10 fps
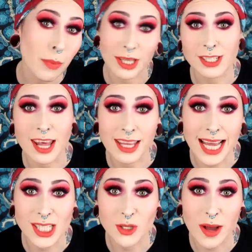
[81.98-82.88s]
But there's nothing
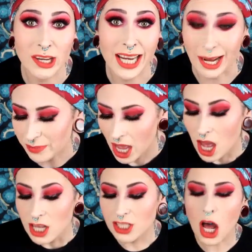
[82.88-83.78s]
I can do about it now.
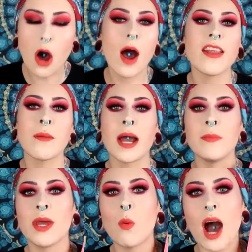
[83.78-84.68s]
So that
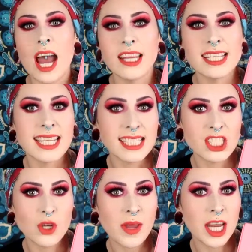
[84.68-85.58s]
might be why they sent
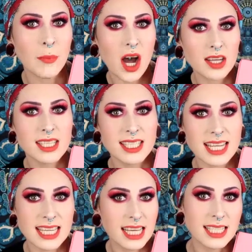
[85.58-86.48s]
it to me in a box, because
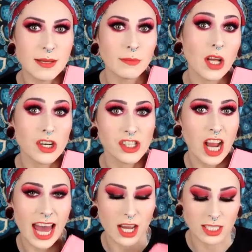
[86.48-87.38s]
I did get some
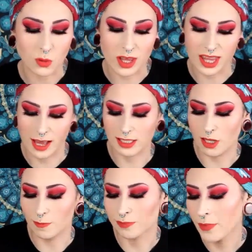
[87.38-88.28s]
larger add-ons with it.
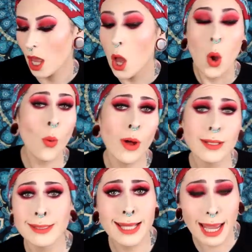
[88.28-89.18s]
So
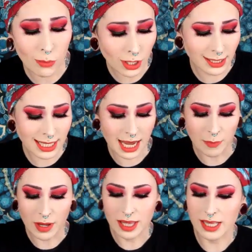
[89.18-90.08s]
we'll
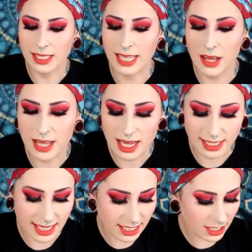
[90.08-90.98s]
see. But this is how they
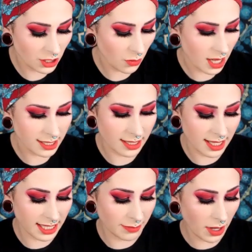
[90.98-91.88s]
sent it to us
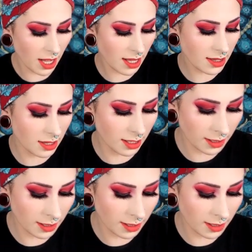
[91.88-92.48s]
this month.